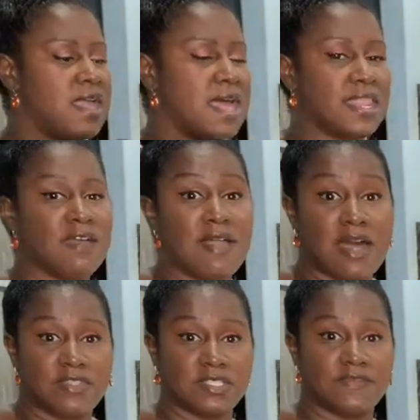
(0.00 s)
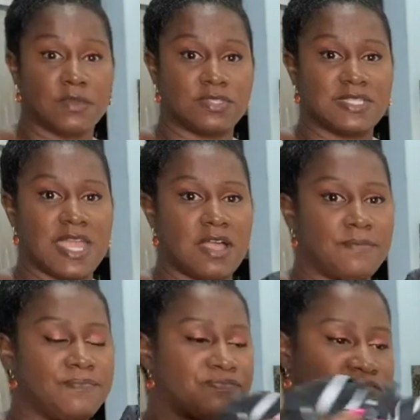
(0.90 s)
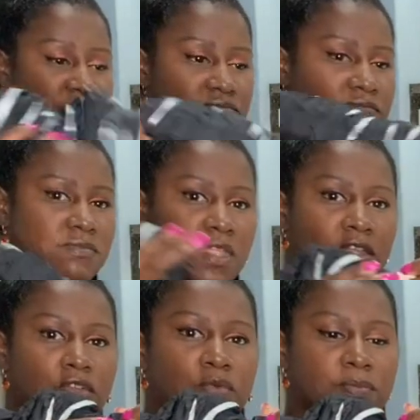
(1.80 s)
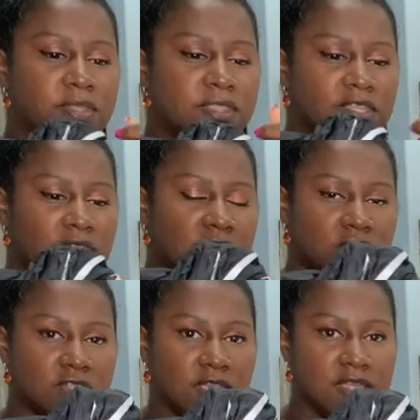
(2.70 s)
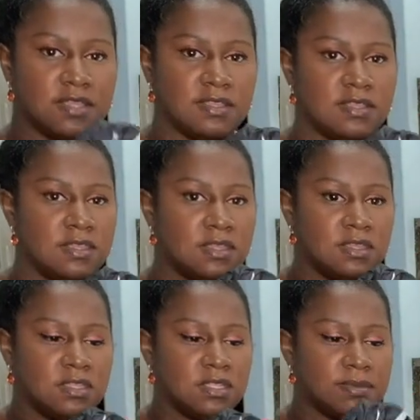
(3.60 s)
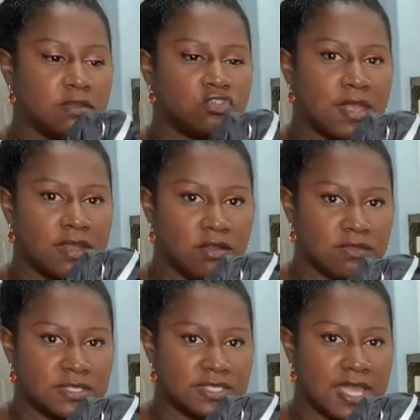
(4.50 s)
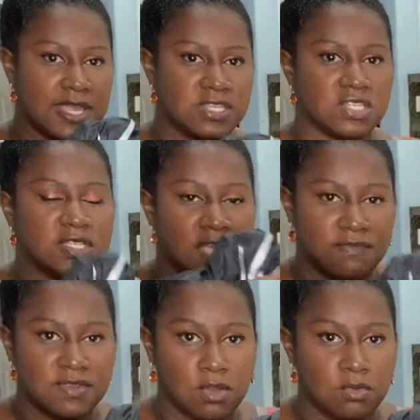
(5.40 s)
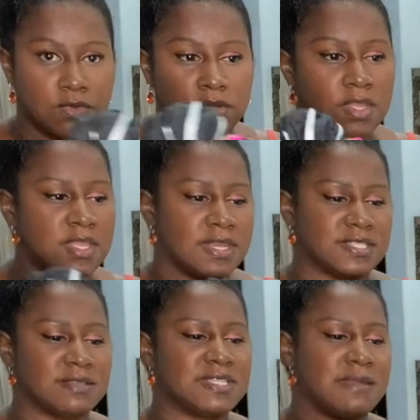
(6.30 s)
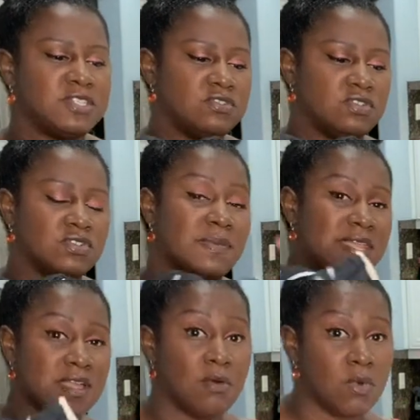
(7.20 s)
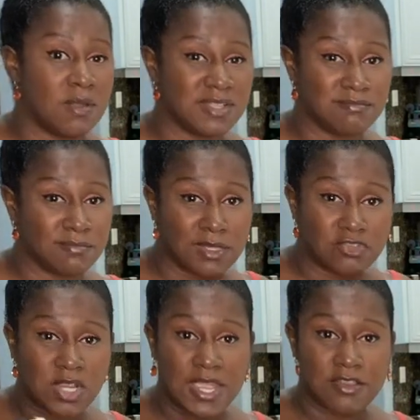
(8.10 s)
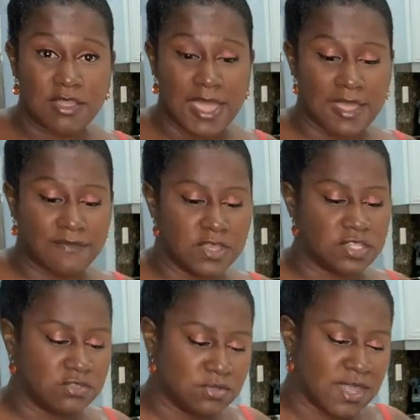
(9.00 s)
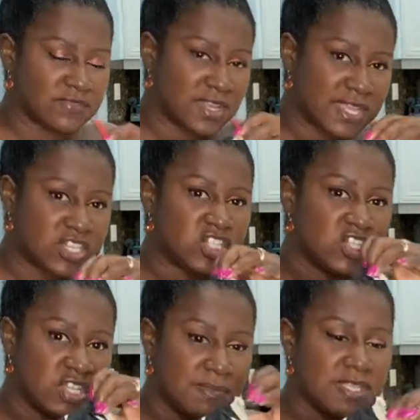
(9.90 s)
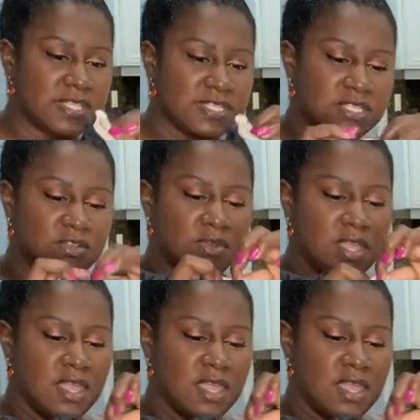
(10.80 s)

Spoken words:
Love how this folds down. You would put the blow dryer on this side and just cup it over. Now sometimes you do, depending on what blow dryer you have, you do have to like shimmy this little